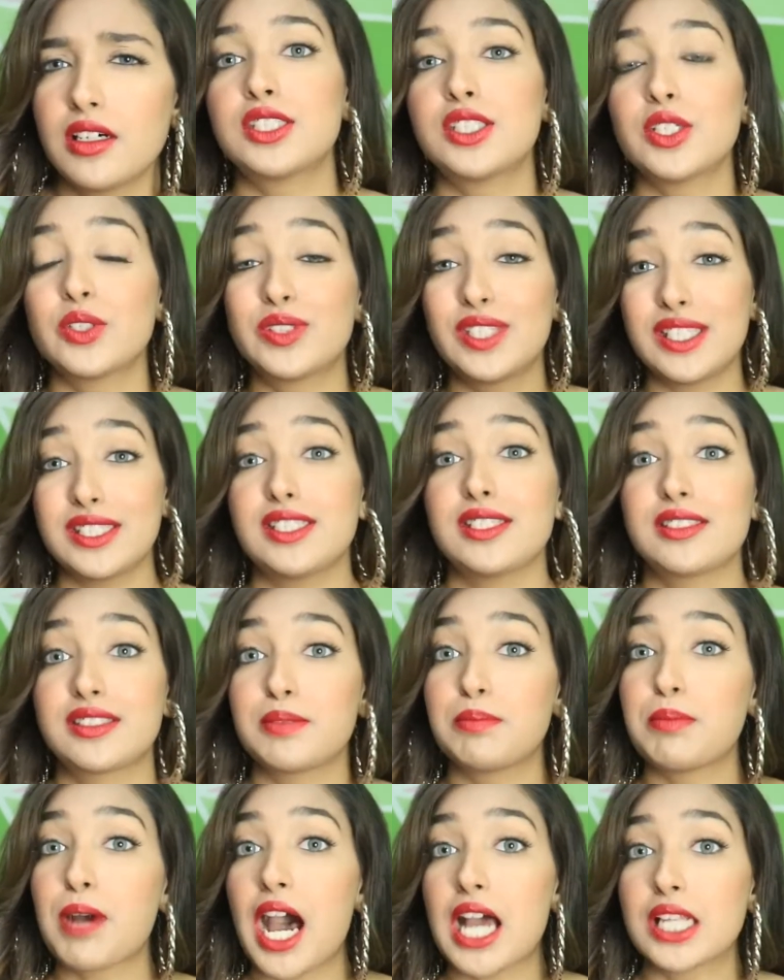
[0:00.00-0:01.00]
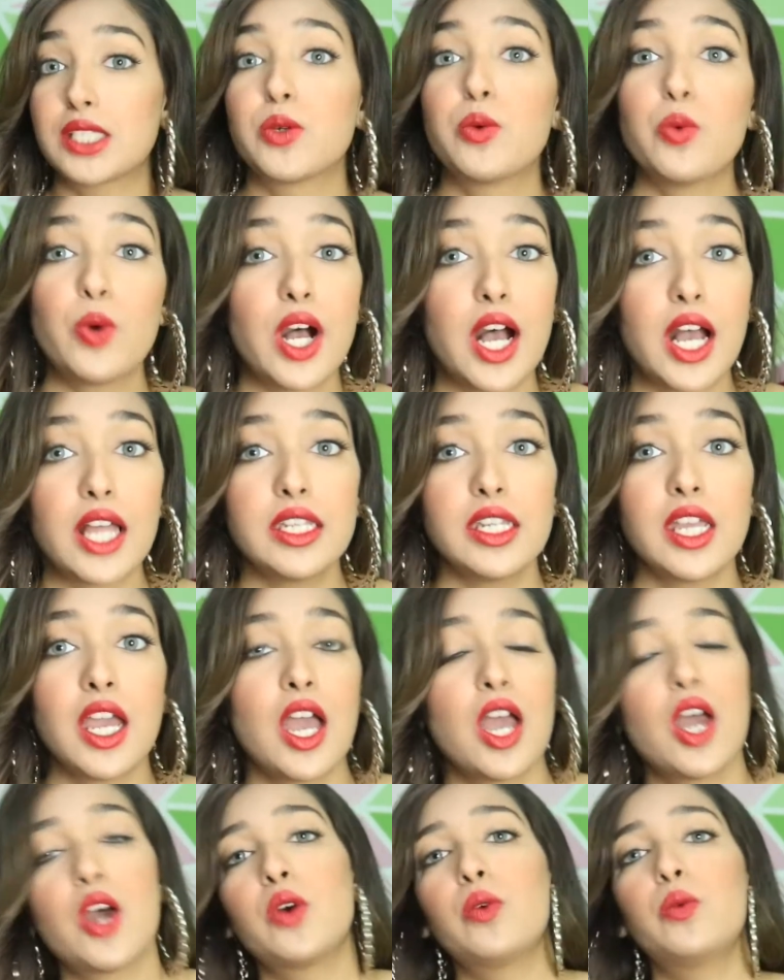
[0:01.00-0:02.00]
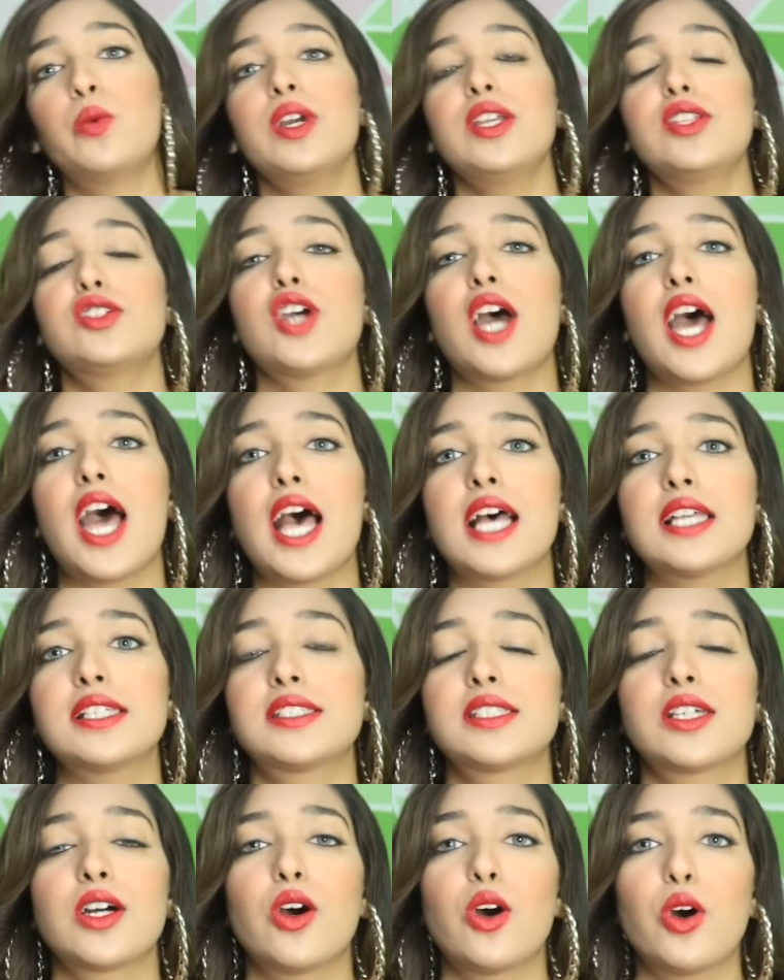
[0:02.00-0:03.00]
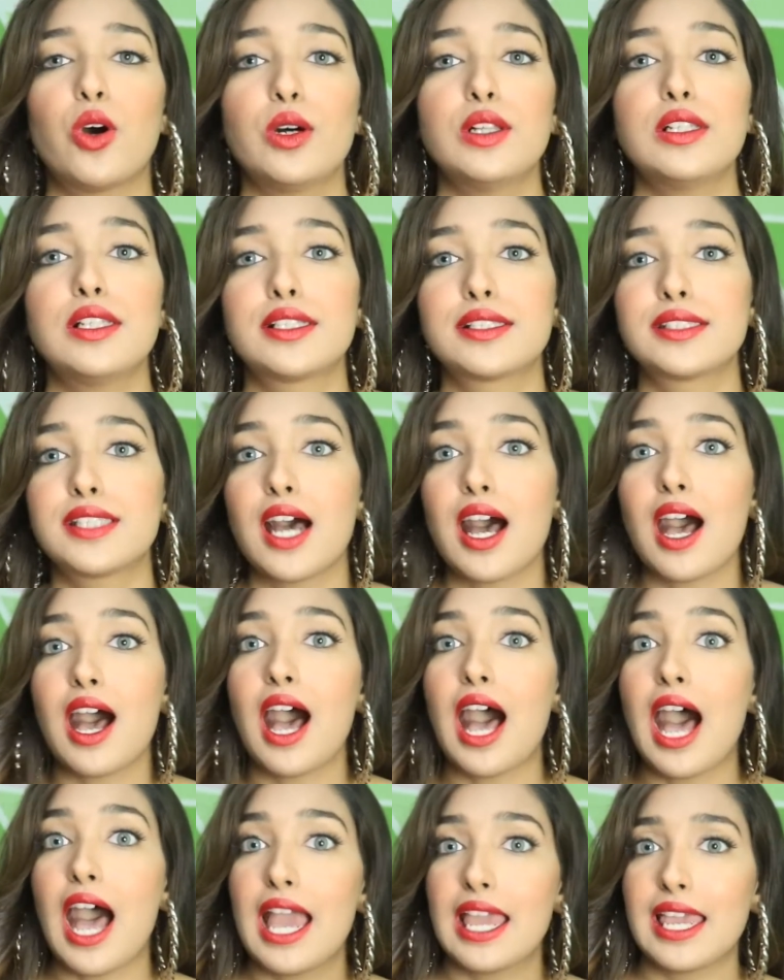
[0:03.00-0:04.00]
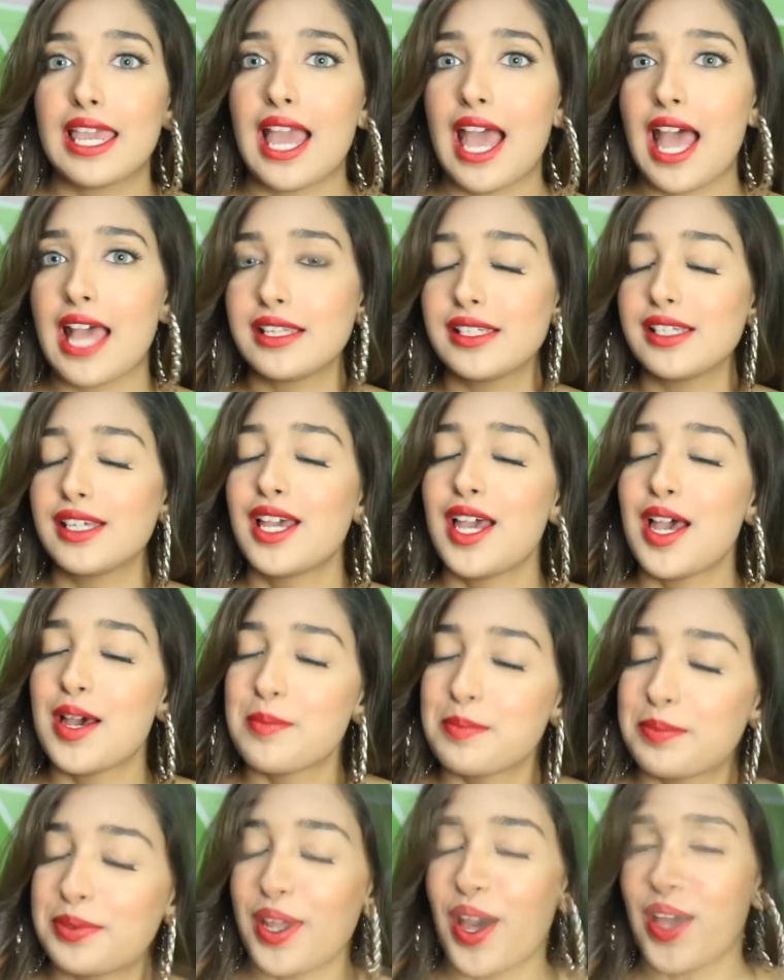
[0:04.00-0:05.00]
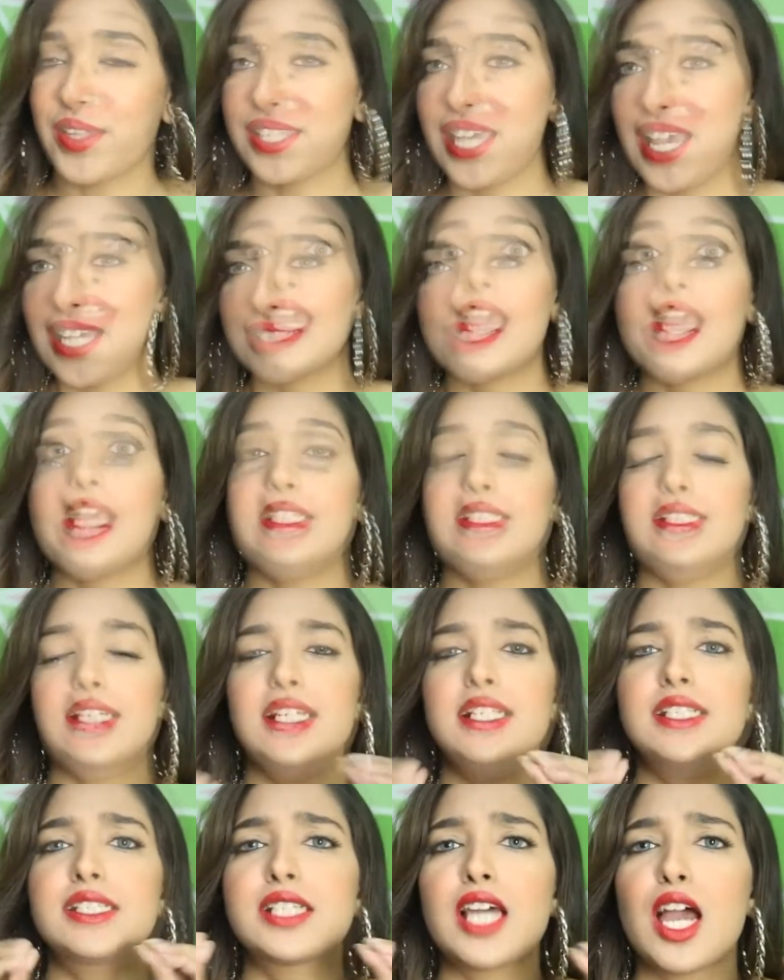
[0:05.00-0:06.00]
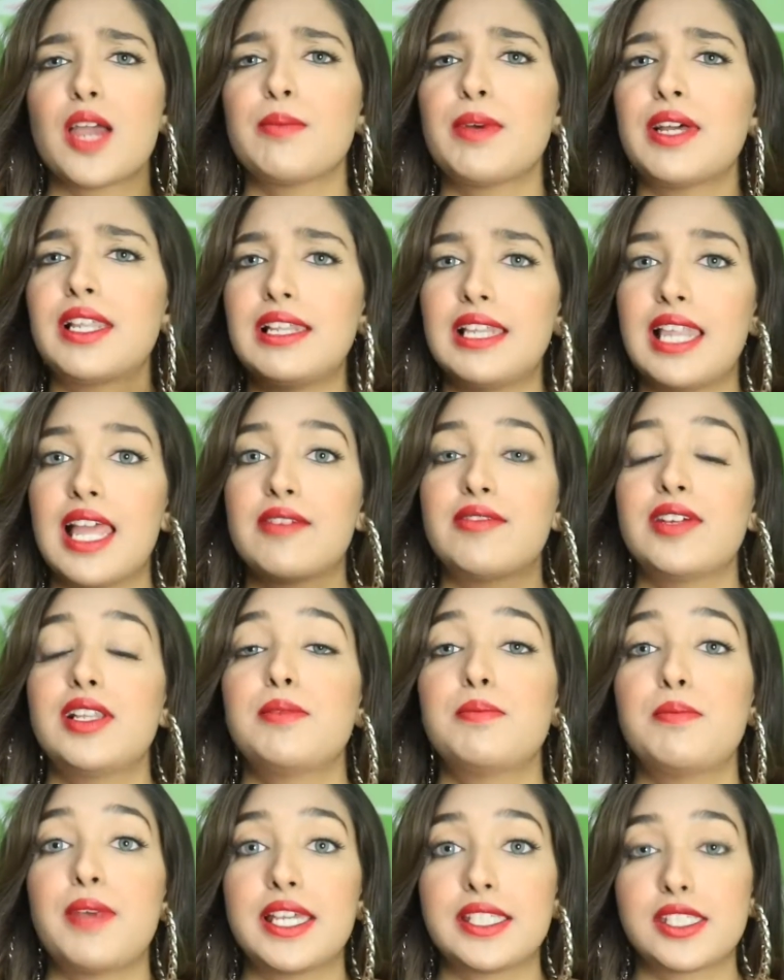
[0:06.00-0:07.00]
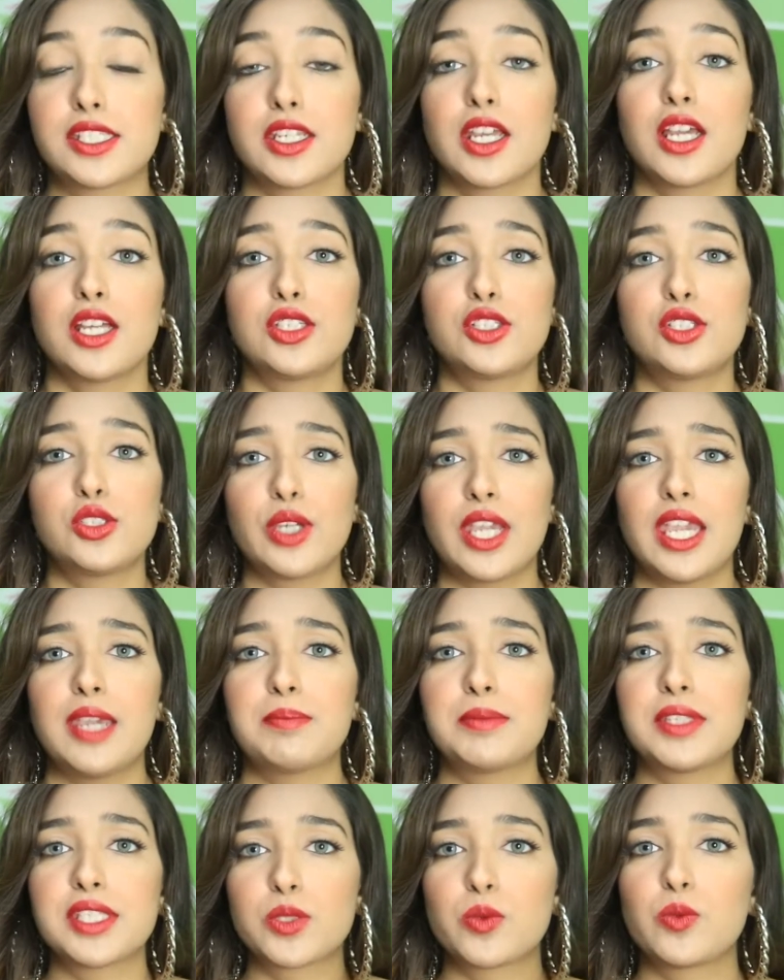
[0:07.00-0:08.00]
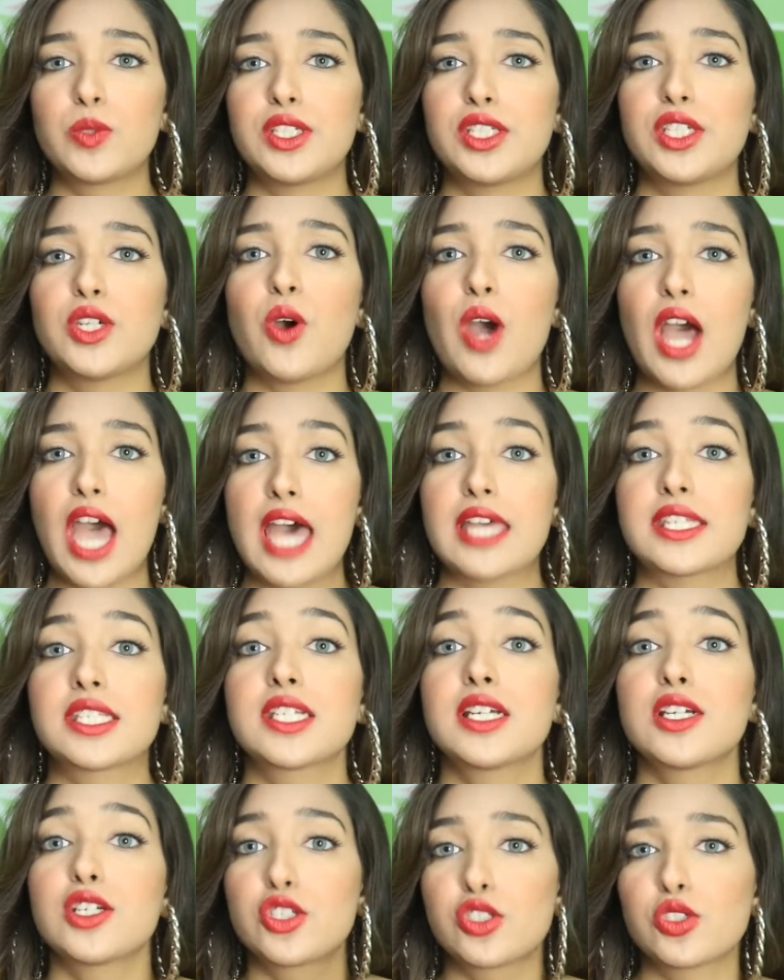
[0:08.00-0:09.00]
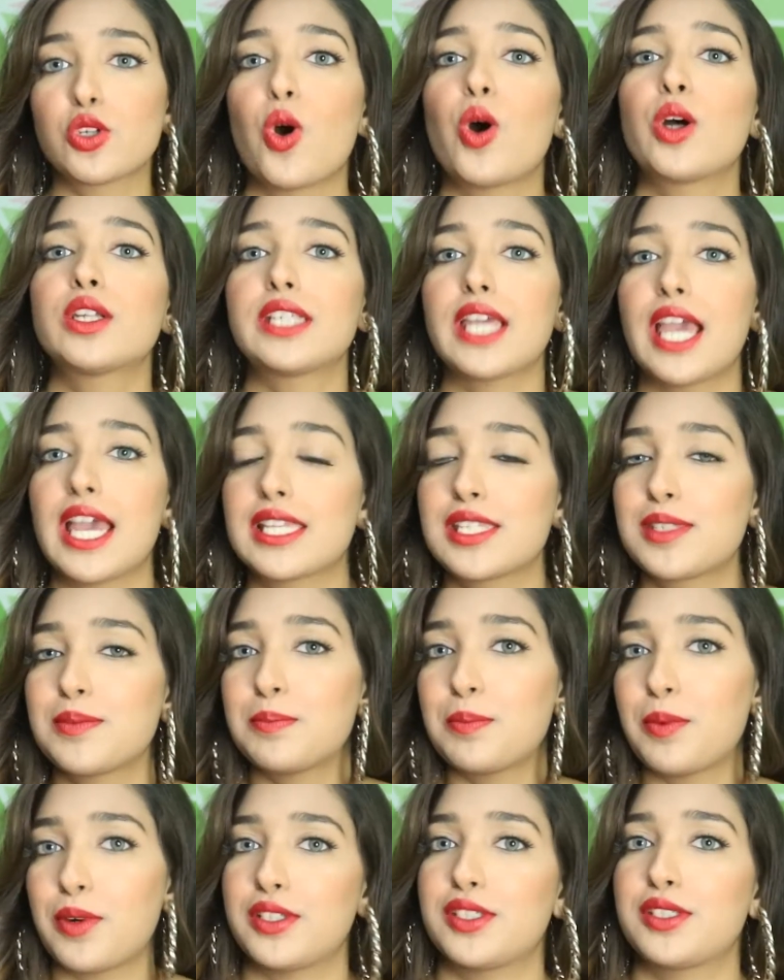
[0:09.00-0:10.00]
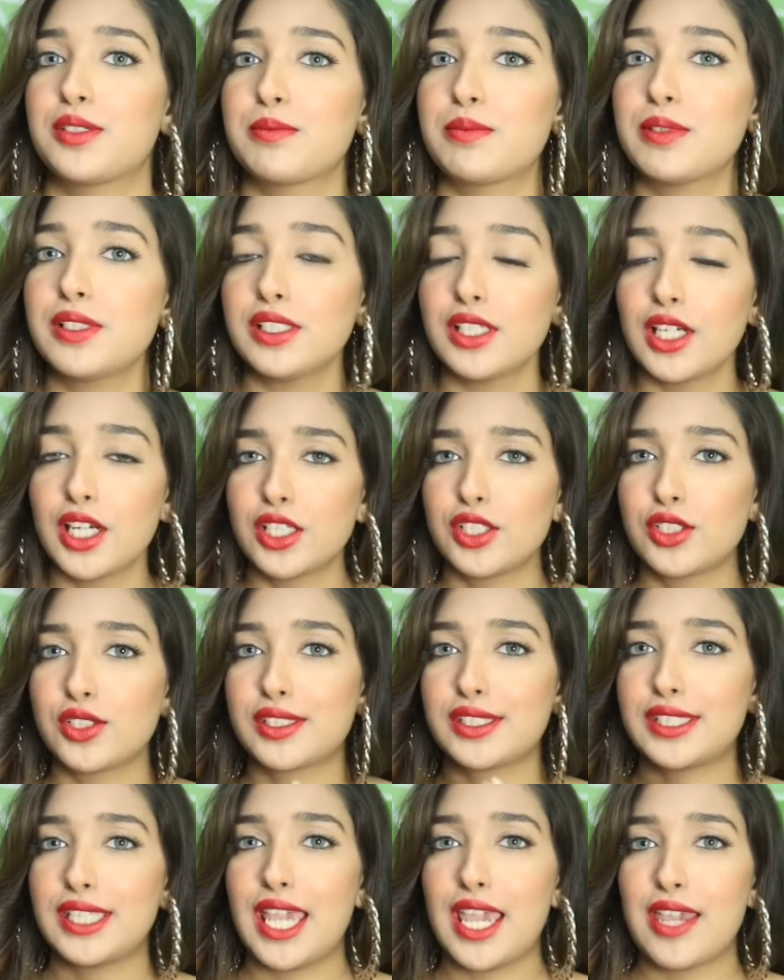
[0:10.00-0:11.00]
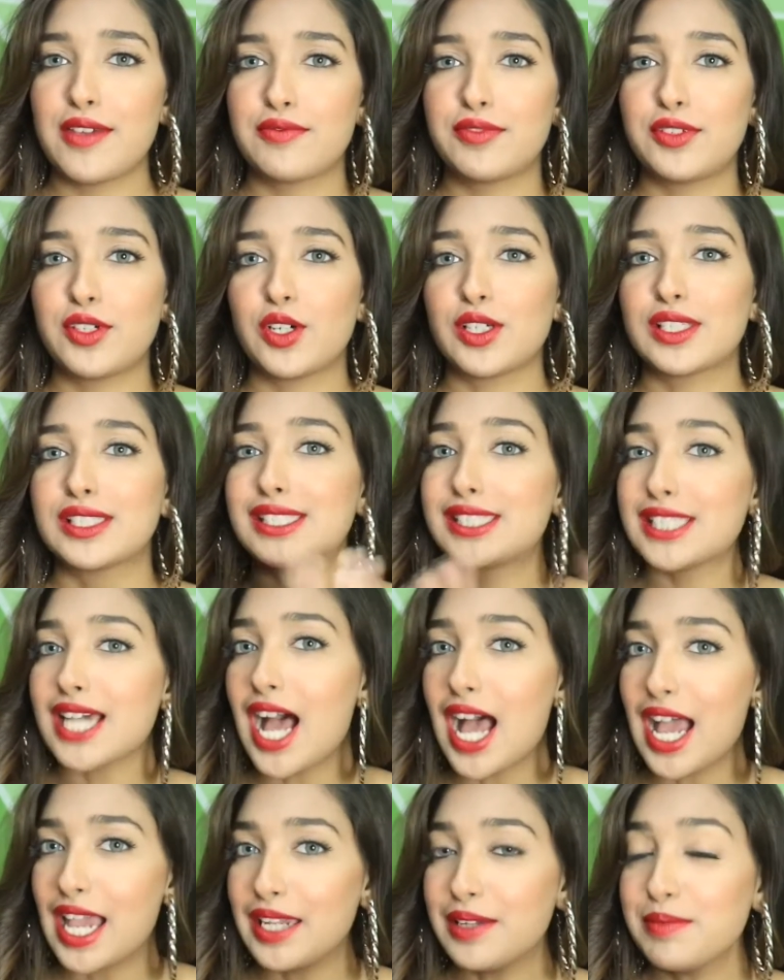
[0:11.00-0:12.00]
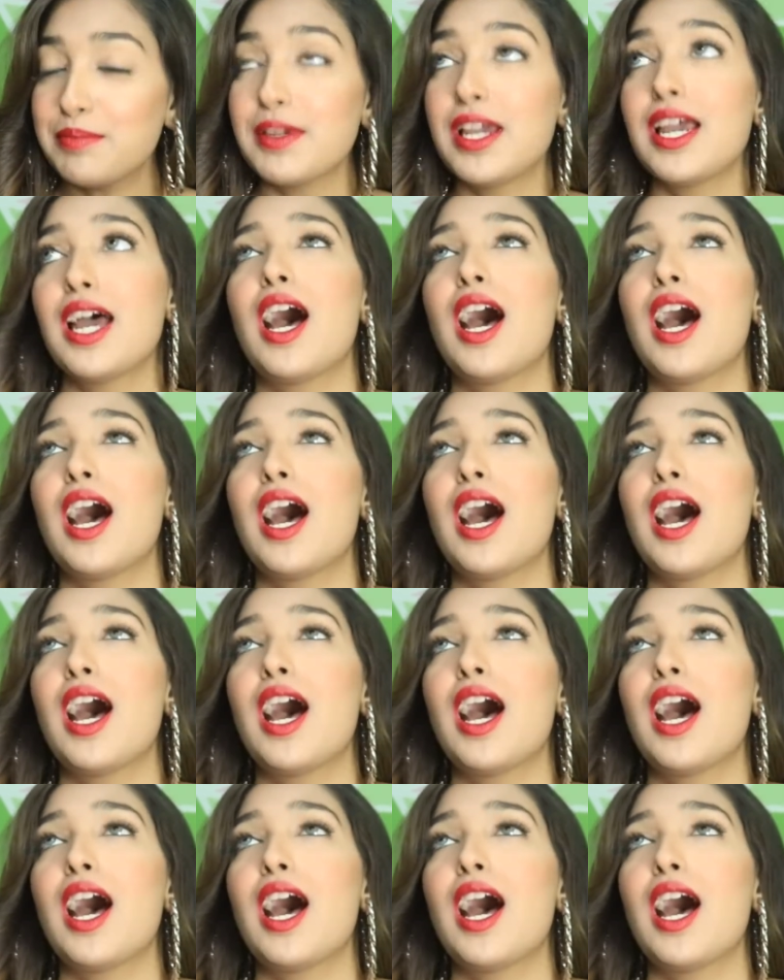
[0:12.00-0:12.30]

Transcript: So this is a part 1 which has all the high-end products, and I'll try my level best to keep this video as short as possible to save your time.